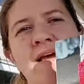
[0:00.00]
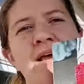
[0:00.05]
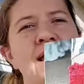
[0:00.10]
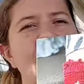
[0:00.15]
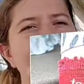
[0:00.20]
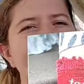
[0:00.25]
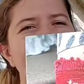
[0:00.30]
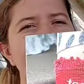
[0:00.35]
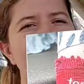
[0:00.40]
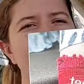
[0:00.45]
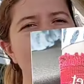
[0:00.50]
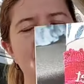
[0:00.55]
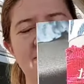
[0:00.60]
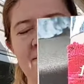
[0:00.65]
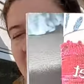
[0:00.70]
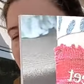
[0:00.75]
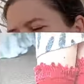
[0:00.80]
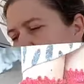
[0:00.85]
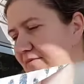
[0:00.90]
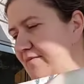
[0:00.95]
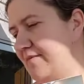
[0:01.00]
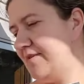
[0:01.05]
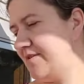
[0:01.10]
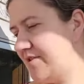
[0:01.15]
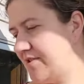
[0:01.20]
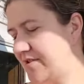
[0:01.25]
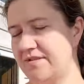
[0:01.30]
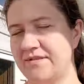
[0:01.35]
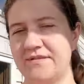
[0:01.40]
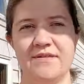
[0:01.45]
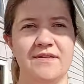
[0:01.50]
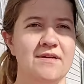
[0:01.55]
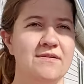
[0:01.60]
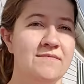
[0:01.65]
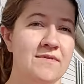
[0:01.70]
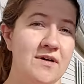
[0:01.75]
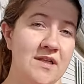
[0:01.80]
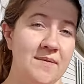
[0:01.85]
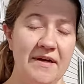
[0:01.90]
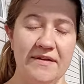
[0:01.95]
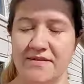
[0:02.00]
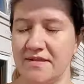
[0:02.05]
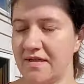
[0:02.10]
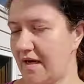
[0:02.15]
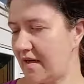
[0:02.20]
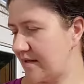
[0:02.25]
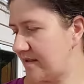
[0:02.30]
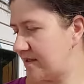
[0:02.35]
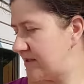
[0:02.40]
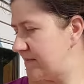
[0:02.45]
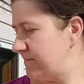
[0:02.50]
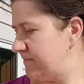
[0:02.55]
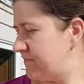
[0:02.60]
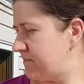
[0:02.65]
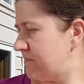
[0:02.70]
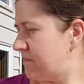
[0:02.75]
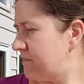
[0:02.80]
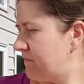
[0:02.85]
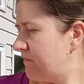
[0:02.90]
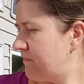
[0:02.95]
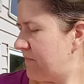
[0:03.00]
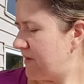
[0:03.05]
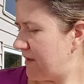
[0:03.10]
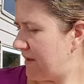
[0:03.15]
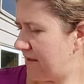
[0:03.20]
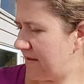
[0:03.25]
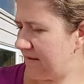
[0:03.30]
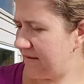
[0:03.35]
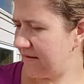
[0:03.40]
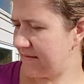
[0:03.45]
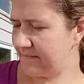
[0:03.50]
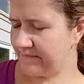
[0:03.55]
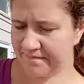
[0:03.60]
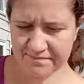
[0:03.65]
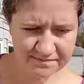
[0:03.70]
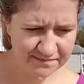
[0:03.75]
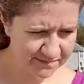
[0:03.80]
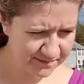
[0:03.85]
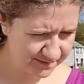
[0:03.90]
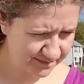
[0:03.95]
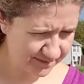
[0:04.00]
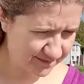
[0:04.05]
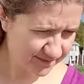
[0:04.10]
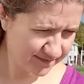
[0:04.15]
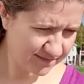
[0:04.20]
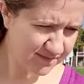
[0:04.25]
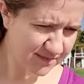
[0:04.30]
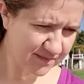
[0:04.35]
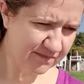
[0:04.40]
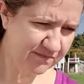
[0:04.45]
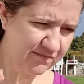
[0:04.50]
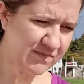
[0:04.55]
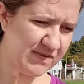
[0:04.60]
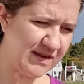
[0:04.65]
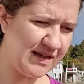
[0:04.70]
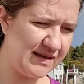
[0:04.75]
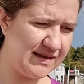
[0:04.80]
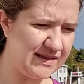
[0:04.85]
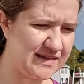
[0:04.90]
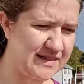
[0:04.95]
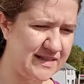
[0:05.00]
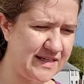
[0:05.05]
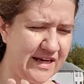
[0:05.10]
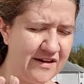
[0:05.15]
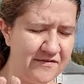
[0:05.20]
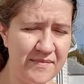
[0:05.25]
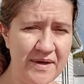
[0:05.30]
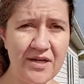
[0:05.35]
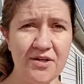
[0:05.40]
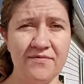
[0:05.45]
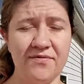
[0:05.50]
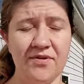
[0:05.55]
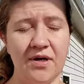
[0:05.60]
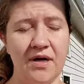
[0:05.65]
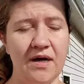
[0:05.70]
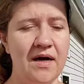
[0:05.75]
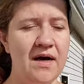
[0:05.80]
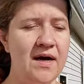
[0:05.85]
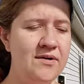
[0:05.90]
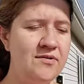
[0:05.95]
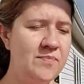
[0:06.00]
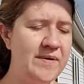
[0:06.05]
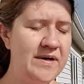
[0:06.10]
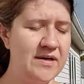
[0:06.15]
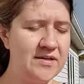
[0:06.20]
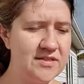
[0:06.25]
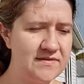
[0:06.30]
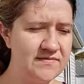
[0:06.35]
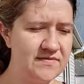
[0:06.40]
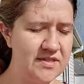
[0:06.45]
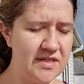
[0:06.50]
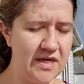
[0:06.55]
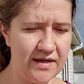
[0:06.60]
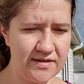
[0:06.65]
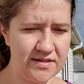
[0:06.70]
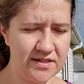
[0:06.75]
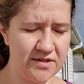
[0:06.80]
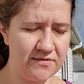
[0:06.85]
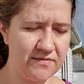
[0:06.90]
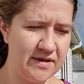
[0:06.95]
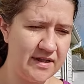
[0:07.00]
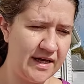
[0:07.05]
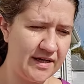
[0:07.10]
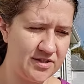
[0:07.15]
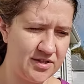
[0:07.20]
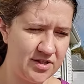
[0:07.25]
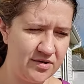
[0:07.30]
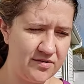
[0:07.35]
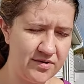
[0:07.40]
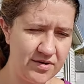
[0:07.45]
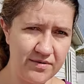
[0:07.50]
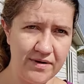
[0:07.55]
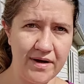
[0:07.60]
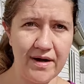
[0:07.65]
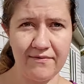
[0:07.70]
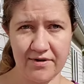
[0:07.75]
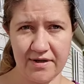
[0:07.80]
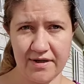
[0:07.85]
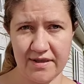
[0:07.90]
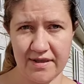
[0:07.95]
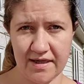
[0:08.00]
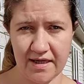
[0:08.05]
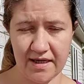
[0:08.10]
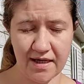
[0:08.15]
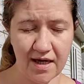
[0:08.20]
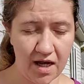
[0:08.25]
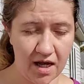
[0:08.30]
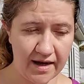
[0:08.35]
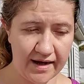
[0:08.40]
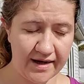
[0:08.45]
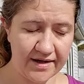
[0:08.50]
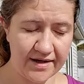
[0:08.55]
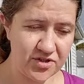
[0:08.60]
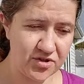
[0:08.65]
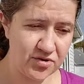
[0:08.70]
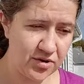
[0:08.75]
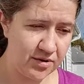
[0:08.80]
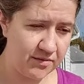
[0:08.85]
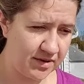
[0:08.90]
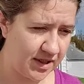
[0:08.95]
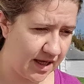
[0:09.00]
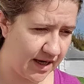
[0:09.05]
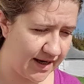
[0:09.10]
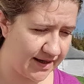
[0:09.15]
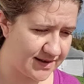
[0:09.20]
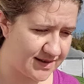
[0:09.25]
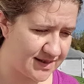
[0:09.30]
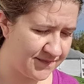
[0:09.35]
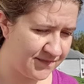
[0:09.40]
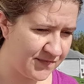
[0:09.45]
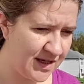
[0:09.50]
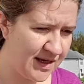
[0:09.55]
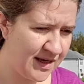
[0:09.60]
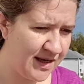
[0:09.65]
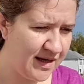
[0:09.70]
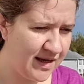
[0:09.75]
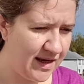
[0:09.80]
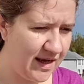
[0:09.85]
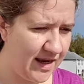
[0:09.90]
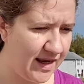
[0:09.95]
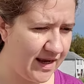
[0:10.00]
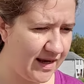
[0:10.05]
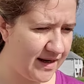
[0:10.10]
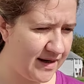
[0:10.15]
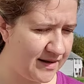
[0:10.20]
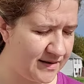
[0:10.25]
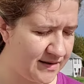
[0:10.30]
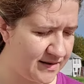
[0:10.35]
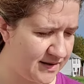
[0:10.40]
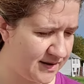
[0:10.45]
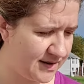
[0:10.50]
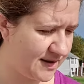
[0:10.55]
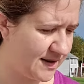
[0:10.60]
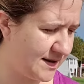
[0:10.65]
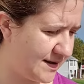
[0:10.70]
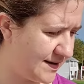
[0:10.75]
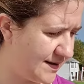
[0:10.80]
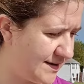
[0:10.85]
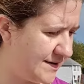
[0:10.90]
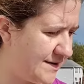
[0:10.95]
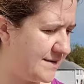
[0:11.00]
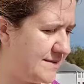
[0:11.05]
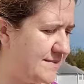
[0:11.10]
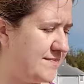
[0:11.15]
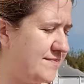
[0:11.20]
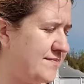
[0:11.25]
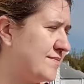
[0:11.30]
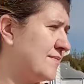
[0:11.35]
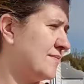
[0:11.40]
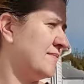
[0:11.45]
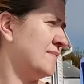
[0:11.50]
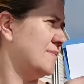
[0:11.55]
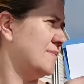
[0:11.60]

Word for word: and Happy Feet, which is, you know, all about socks. Um, let's see, I've made over 100 pairs of socks, so while I don't know everything, I do know a lot. And um,